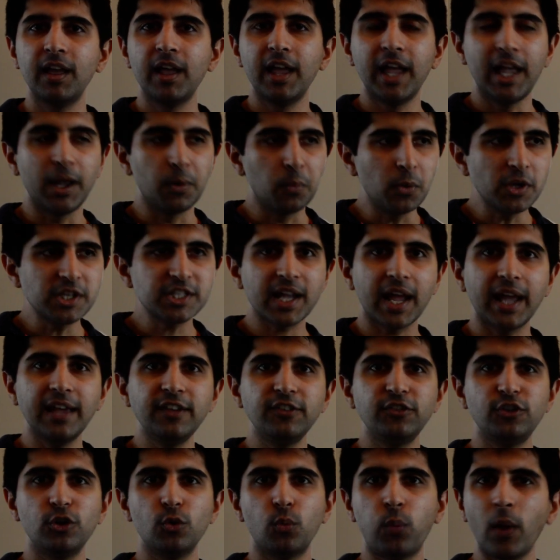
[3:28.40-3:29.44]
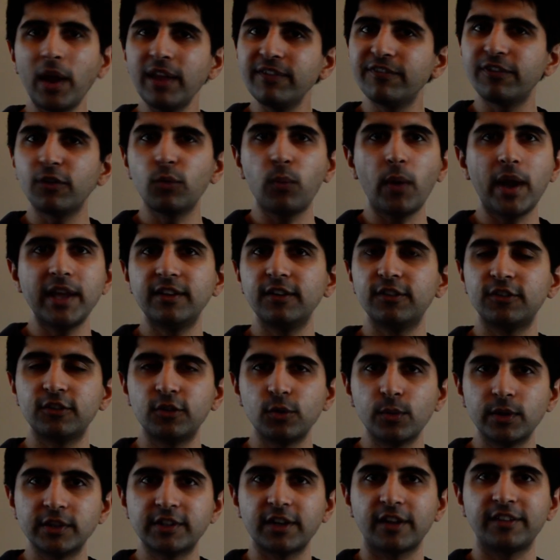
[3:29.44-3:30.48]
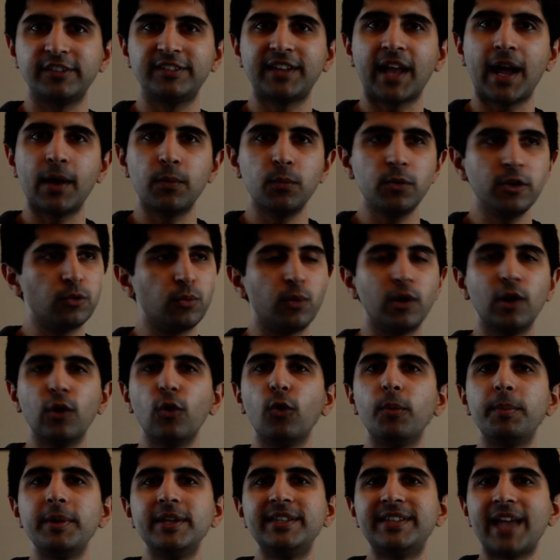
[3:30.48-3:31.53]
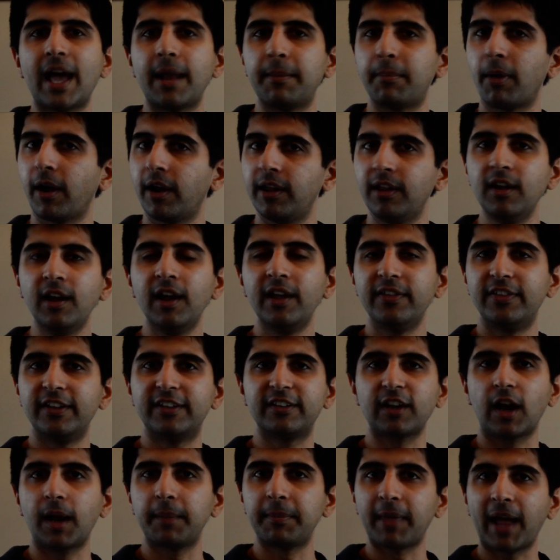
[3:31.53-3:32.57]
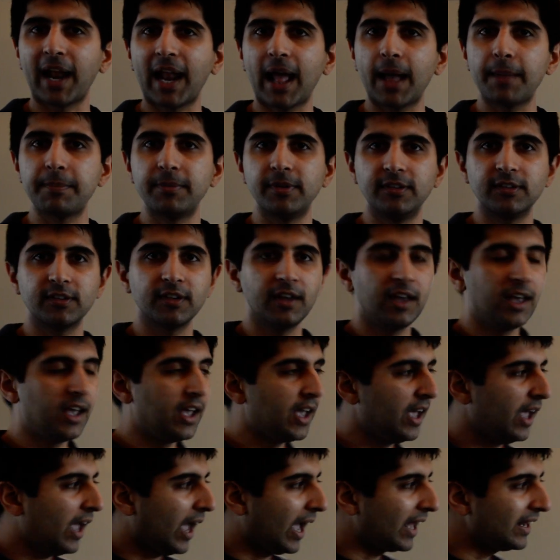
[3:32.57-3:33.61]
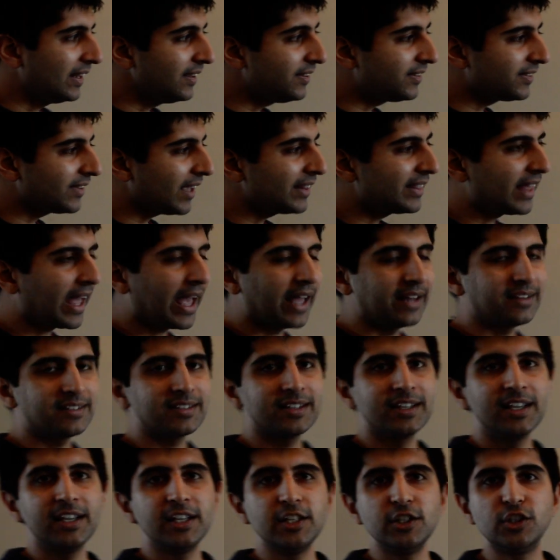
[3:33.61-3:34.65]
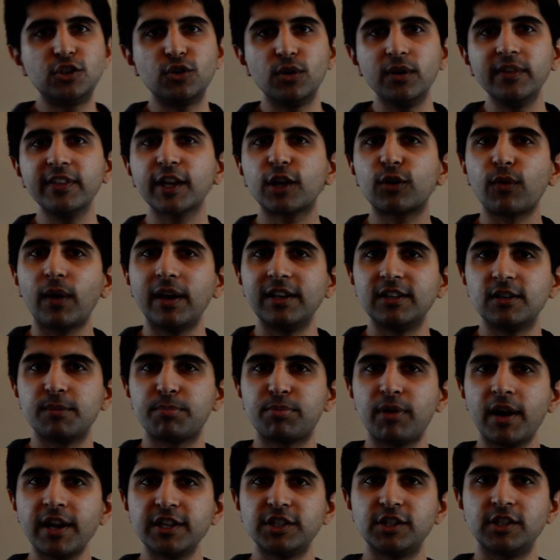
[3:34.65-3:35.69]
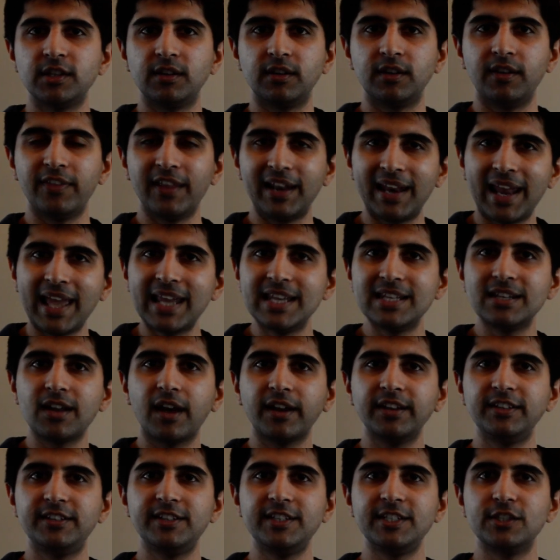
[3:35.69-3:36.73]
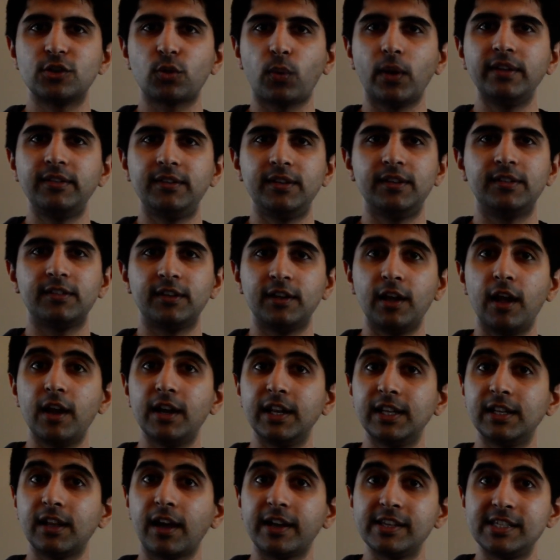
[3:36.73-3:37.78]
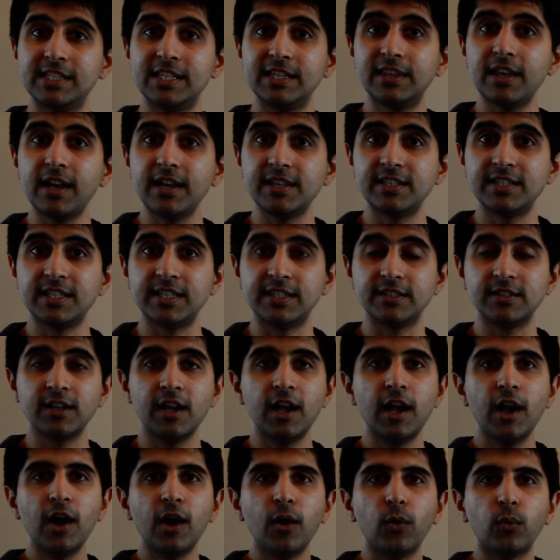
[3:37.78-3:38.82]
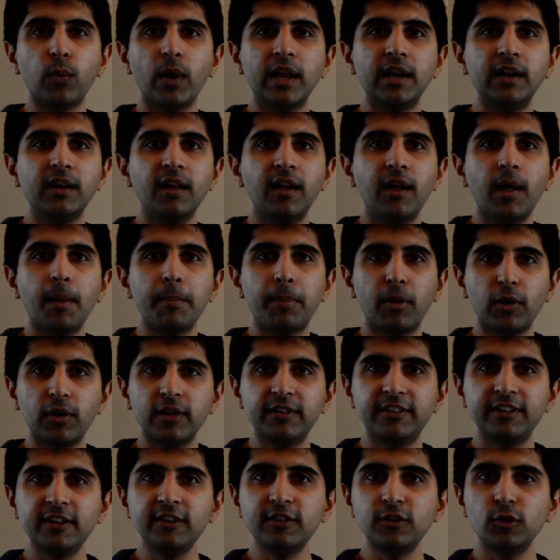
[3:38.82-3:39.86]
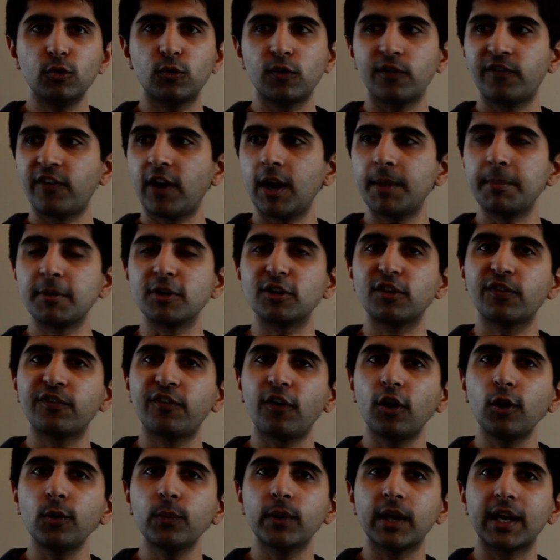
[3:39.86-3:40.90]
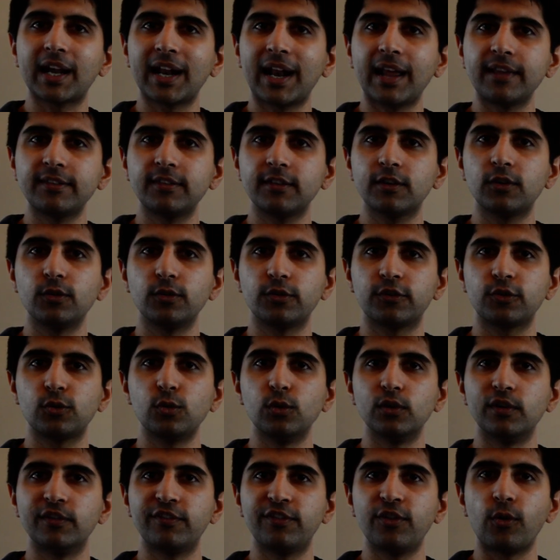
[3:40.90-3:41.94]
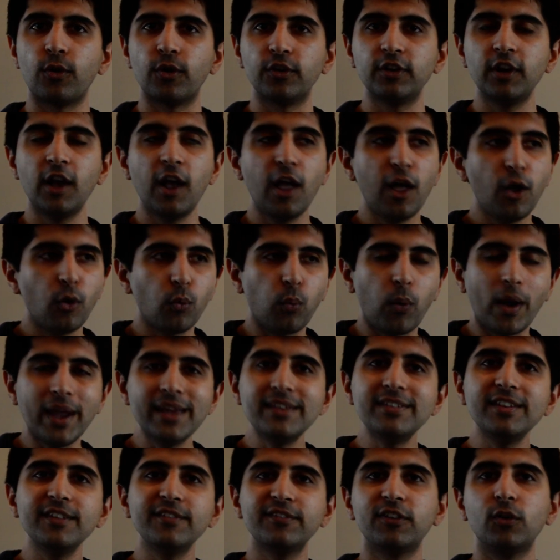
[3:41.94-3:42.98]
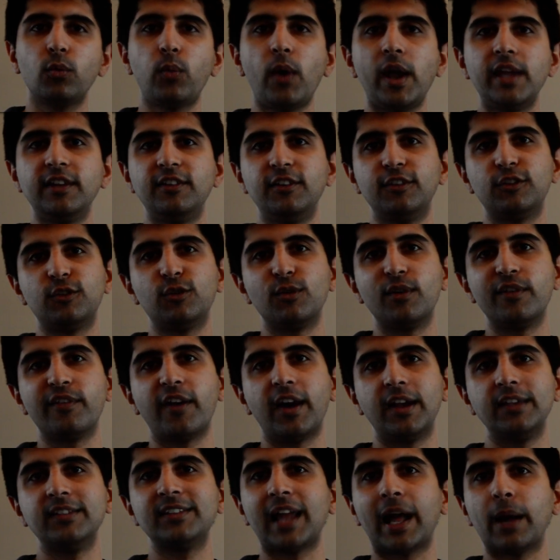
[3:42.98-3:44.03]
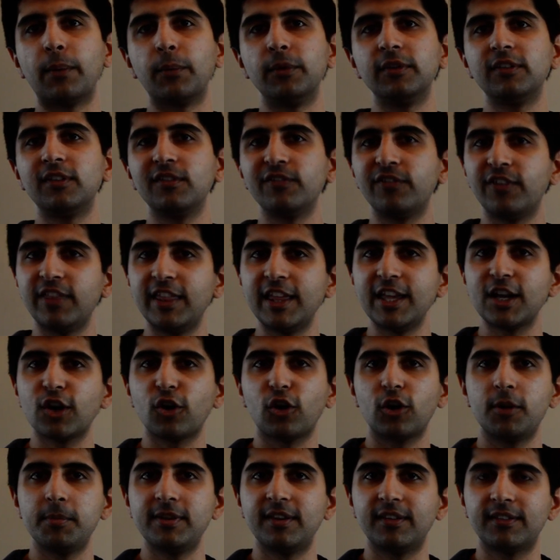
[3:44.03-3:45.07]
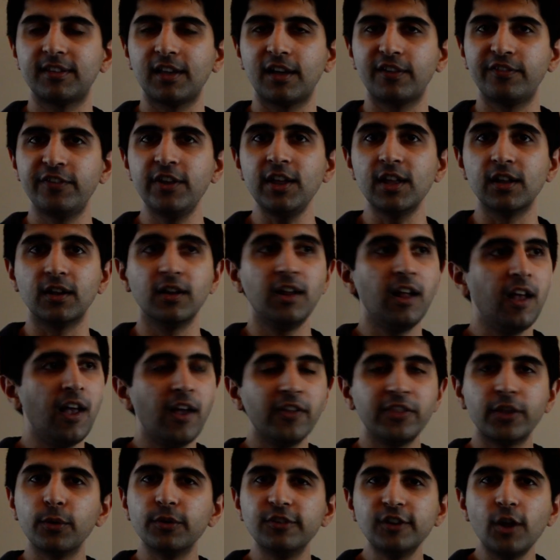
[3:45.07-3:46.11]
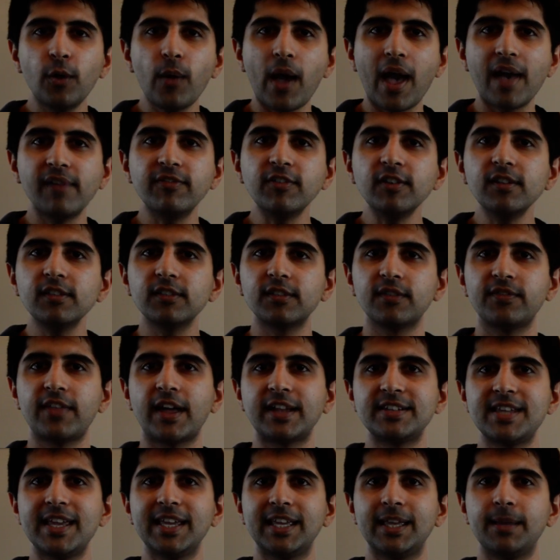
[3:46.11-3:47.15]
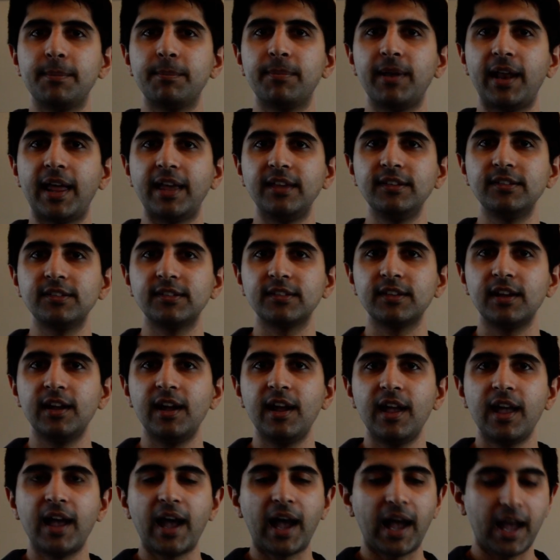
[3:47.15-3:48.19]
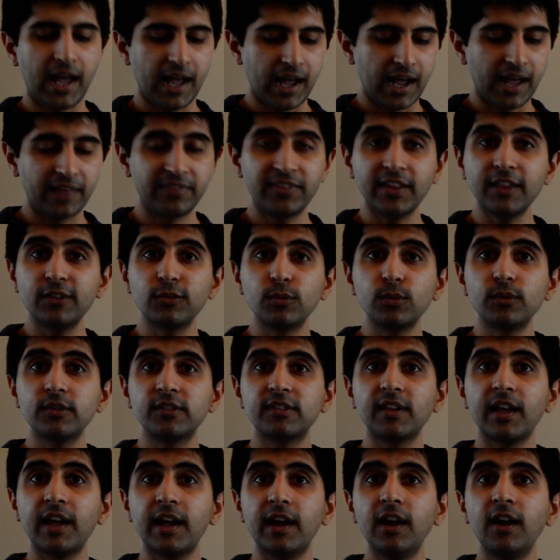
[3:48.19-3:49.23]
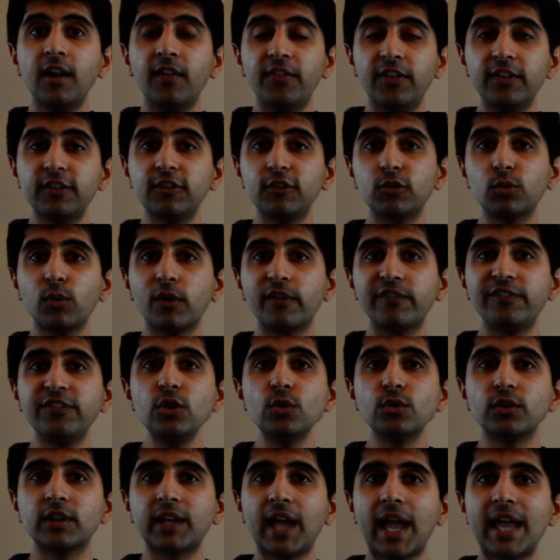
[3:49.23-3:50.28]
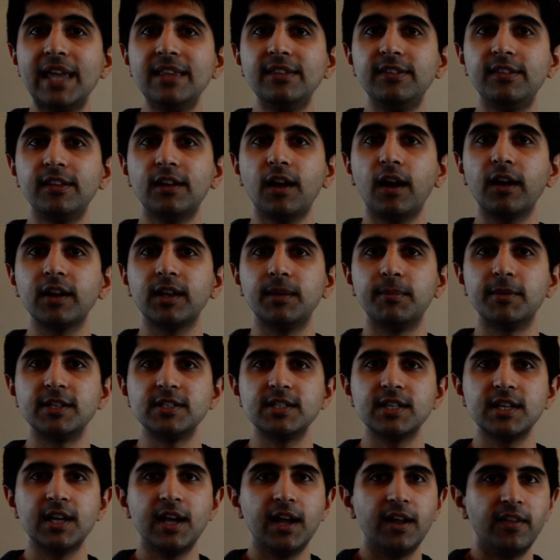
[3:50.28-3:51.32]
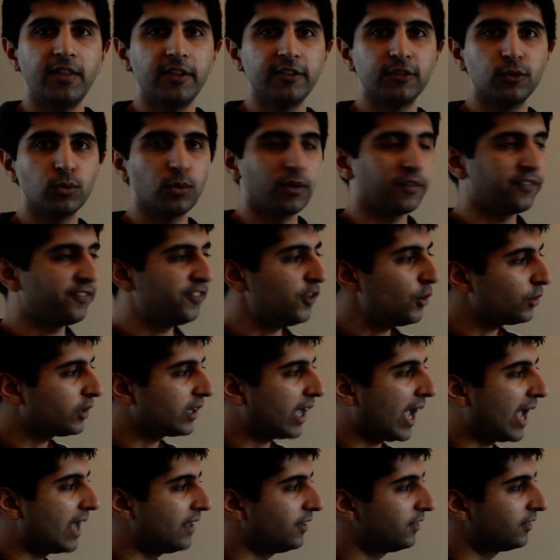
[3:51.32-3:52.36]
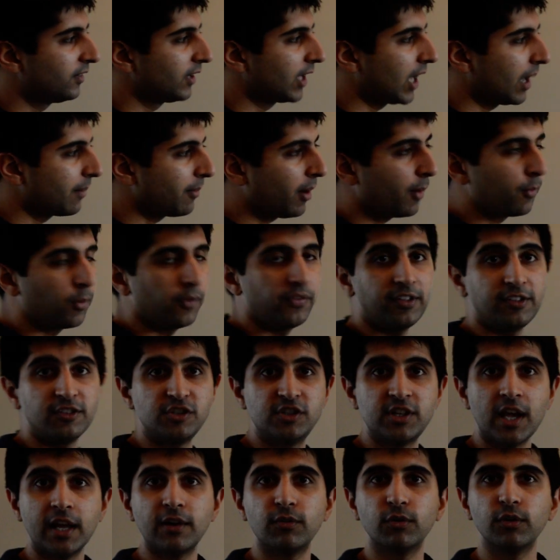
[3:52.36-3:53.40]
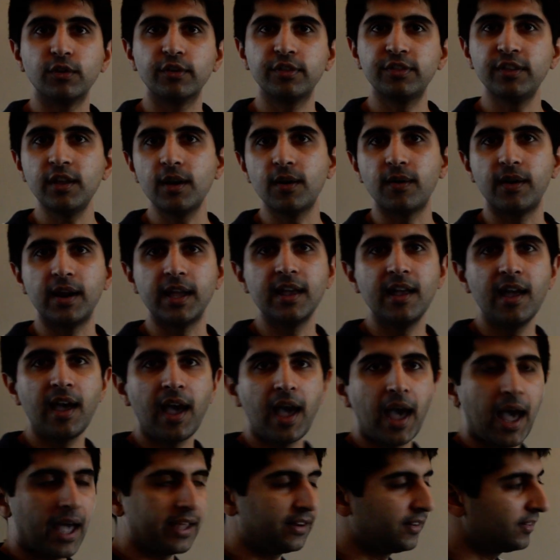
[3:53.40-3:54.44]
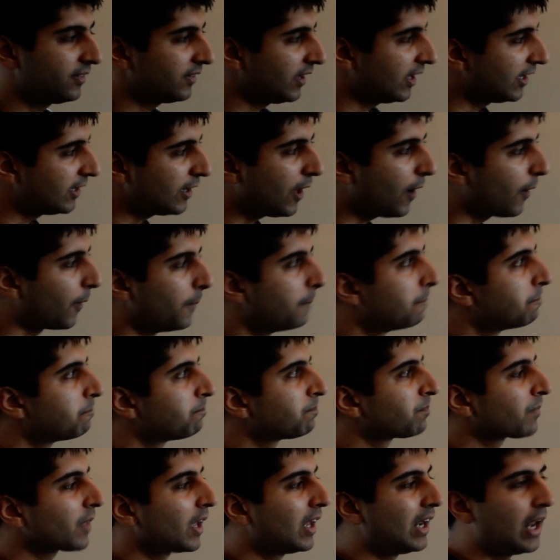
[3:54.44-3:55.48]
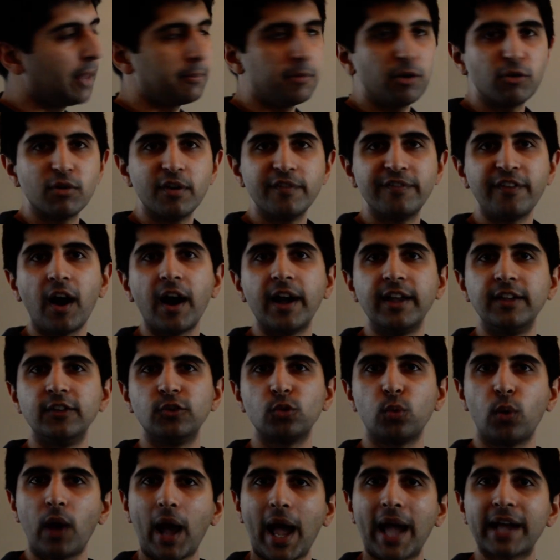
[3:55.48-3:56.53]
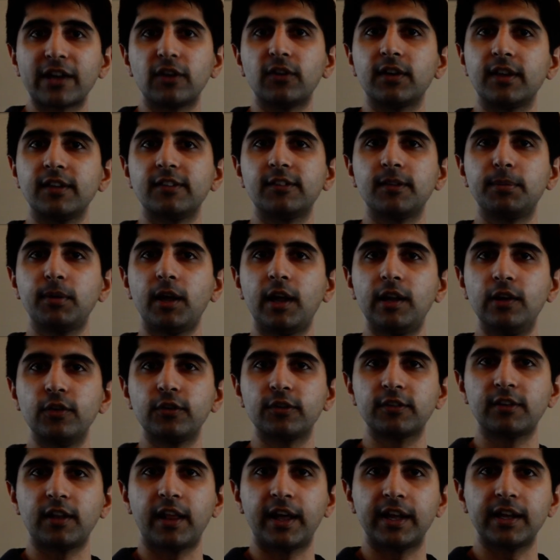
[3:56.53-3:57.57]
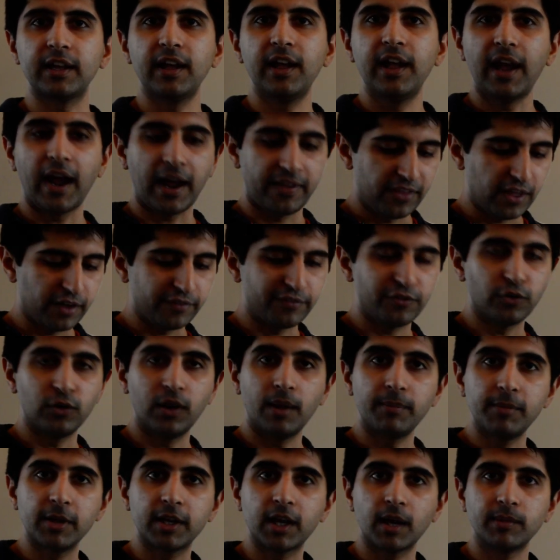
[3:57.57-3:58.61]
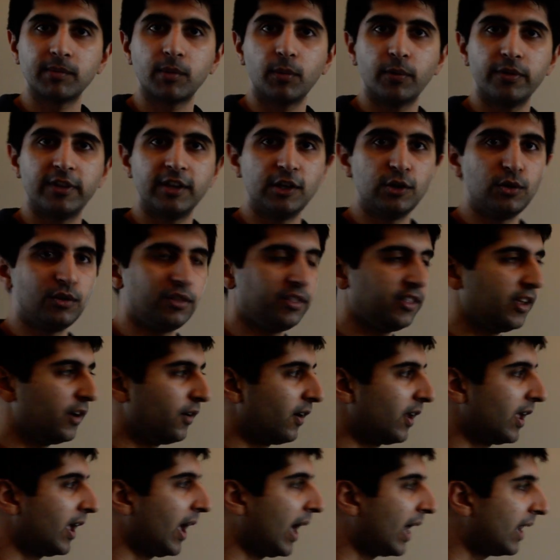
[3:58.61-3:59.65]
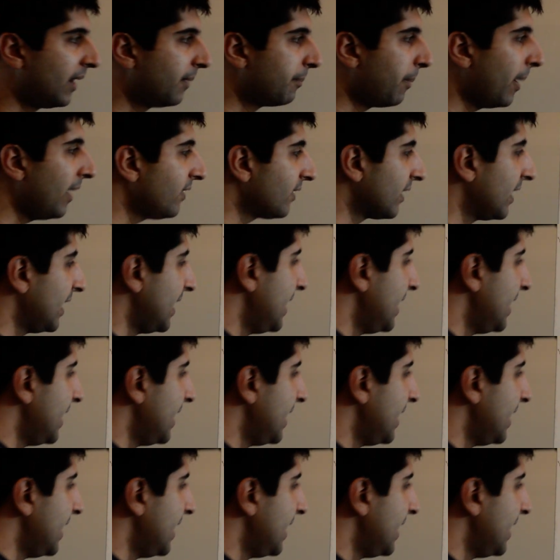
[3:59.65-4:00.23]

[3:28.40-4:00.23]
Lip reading: In which case, you wait for wages to adjust downwards, we'll all be dead by the time that happens. And he said that during the Great Depression in the late 1920s and early 1930s, when politicians were very much following a classical school of thought, waiting for wages to revise downwards and for the economy to self-heal. There was no evidence of that taking place. And this is what fueled Keynesian argument. This is what fueled Keynes to come up with this general theory and to say, no, let me revise what aggregate supply looks like, and therefore let me come up with a new theory. And basically